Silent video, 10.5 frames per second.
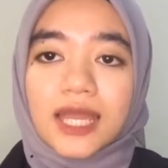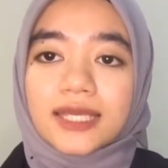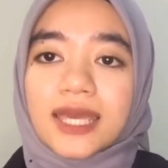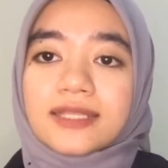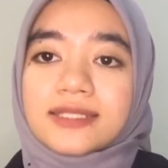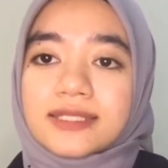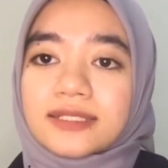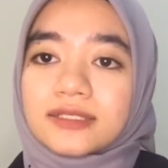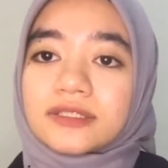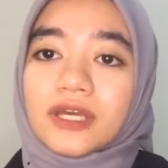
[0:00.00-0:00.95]

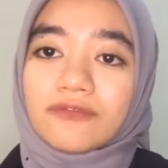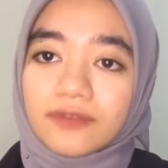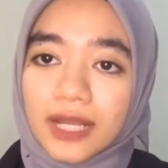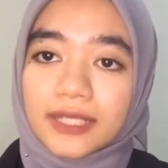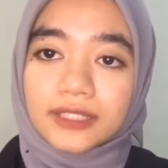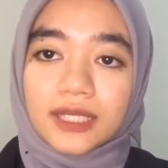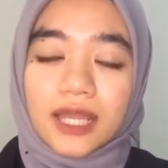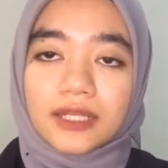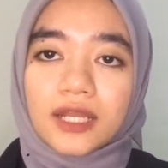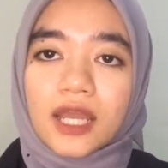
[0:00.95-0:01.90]
cancel their flight
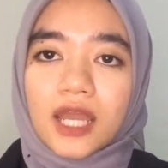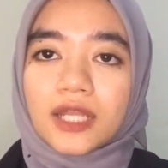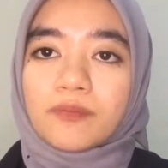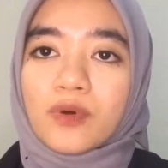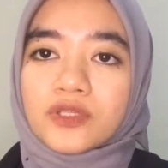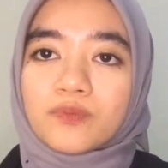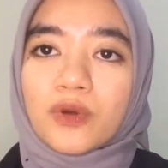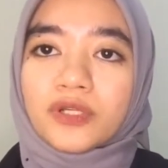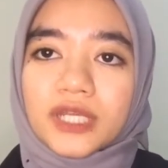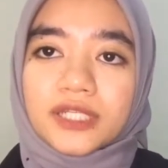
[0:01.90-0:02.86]
ticket and
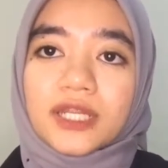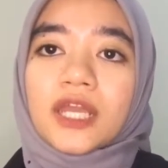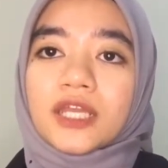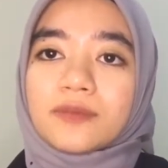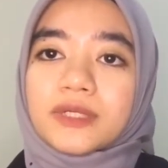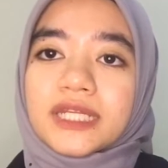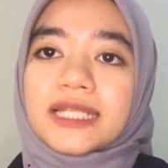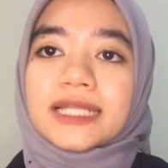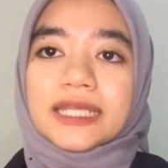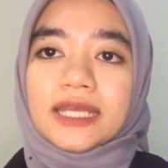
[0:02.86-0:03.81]
postpone it
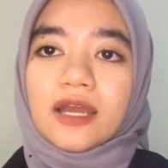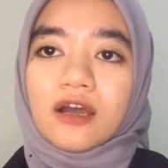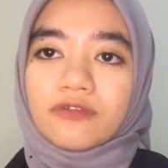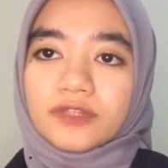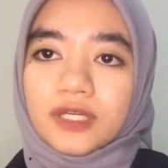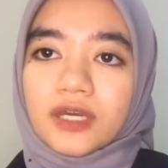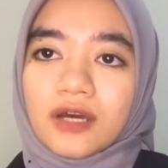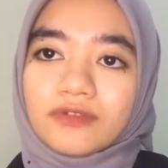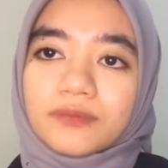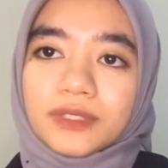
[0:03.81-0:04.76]
immediately after
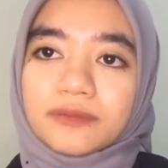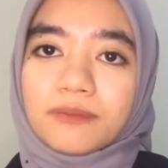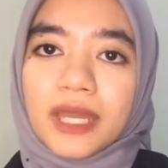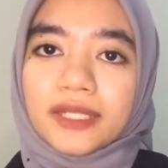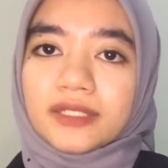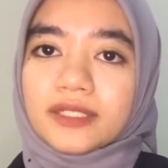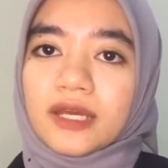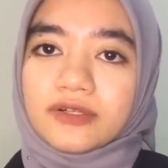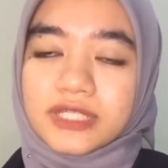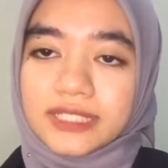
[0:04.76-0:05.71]
government banned
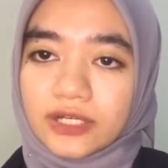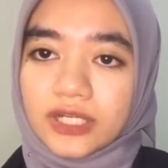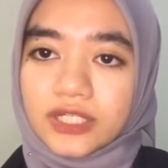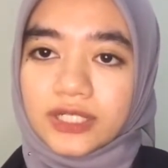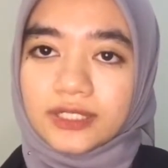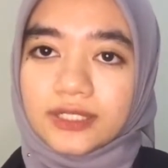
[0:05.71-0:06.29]
their restriction.